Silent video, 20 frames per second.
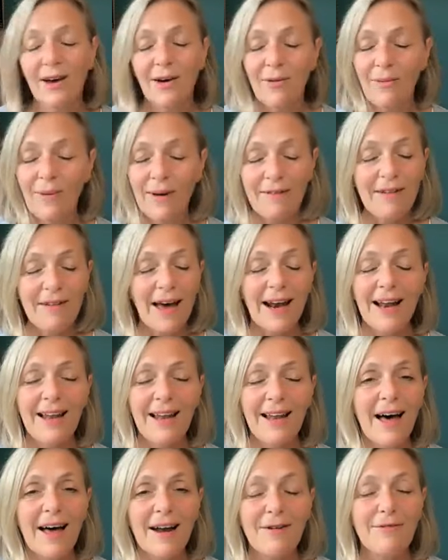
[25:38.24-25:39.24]
we've got a
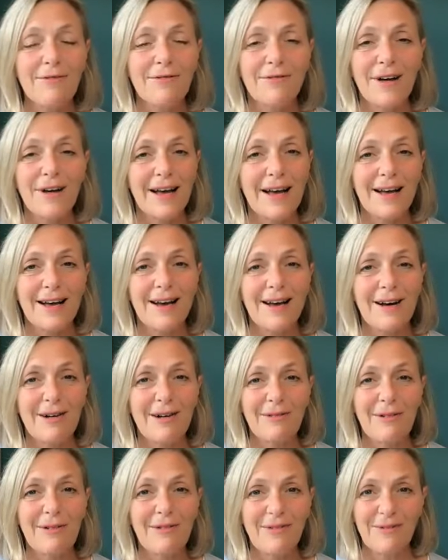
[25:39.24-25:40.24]
lot
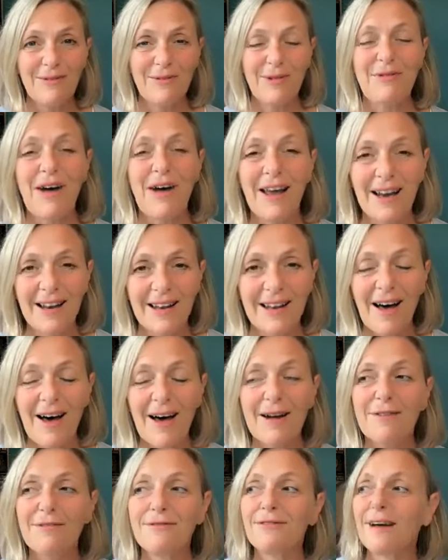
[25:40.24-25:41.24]
of we've got a
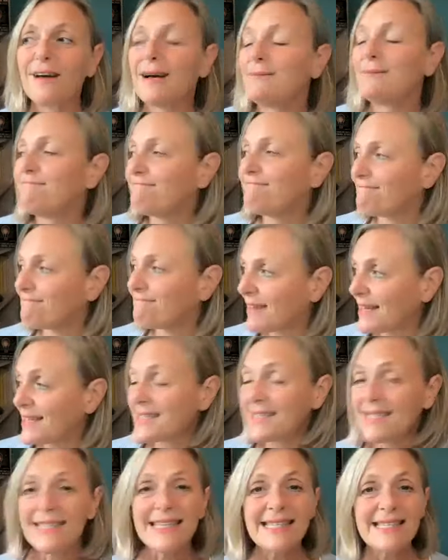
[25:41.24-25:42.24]
lot of
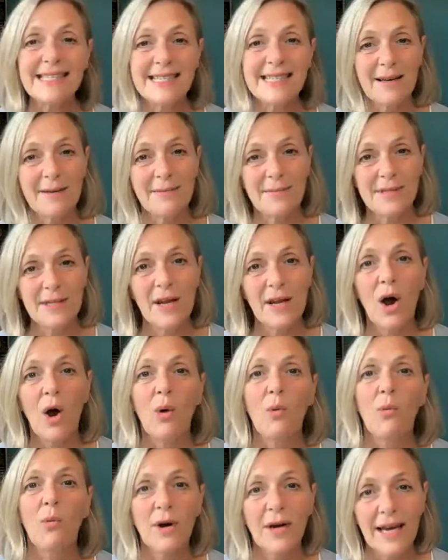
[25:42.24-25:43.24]
systems
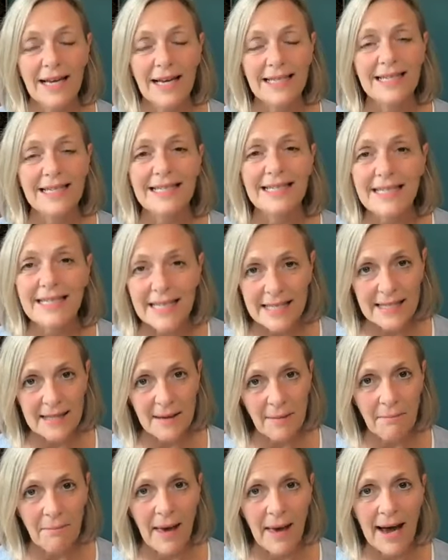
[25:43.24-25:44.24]
working to
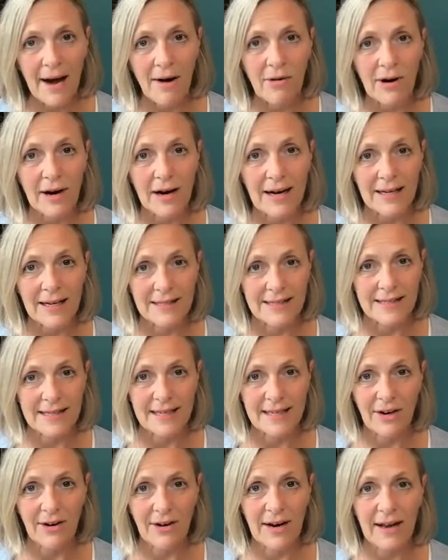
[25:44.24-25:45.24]
disempower us
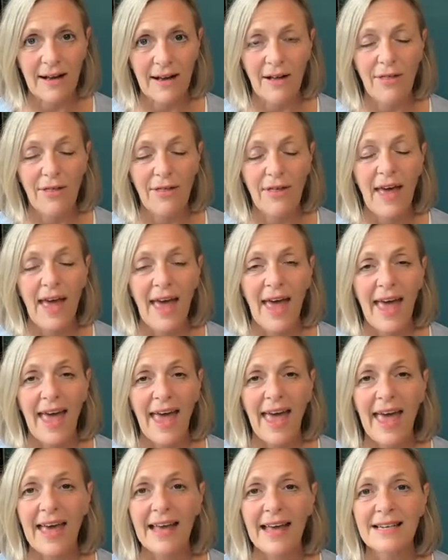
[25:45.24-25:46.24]
in our health,
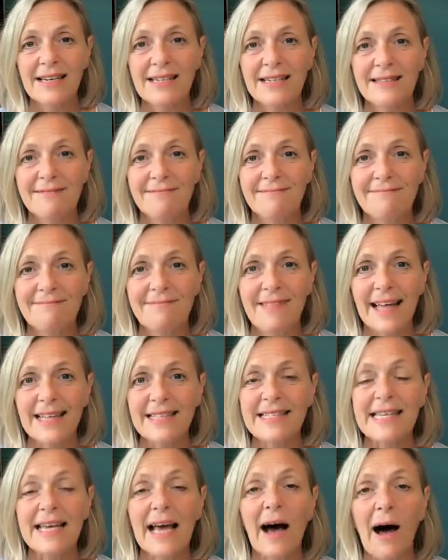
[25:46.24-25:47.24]
and
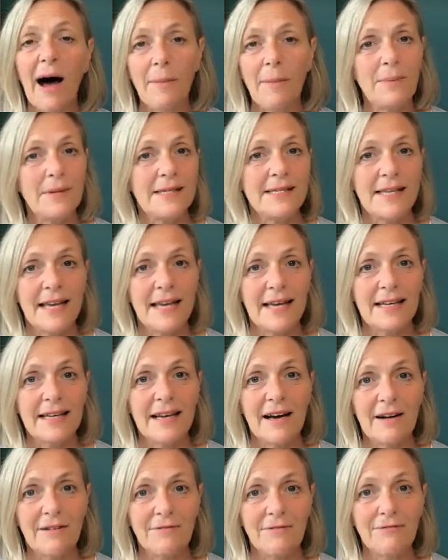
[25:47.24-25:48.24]
that's the opposite
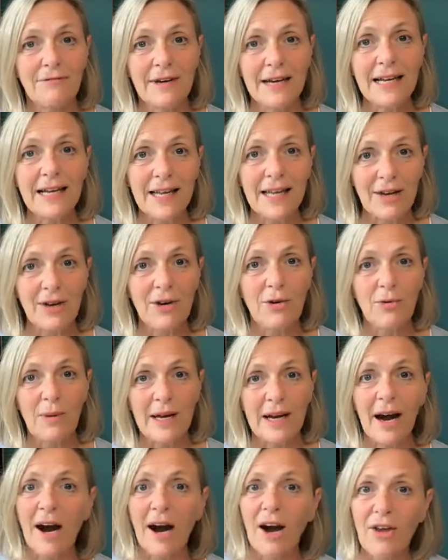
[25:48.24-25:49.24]
of really who
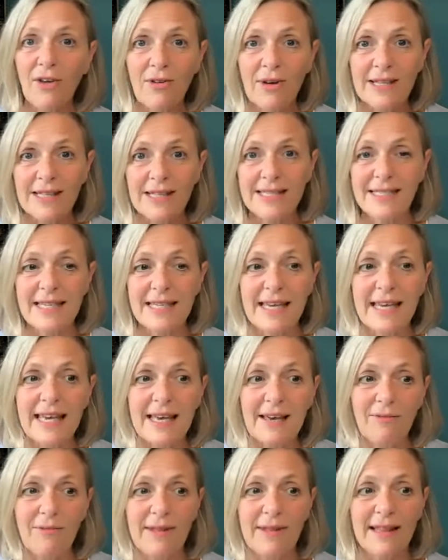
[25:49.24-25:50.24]
we are. You can
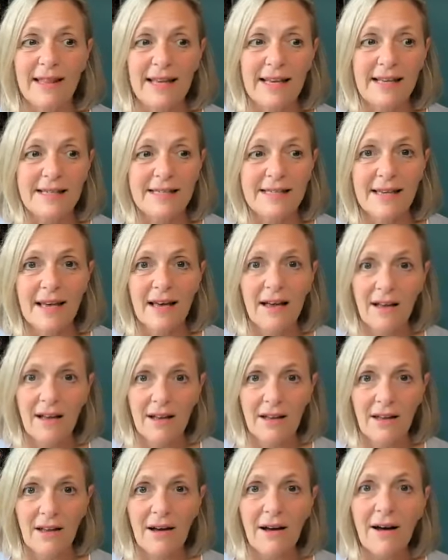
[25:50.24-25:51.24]
see with these
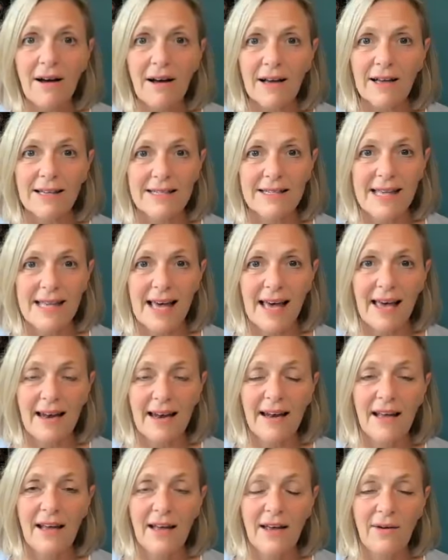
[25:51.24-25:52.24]
laws that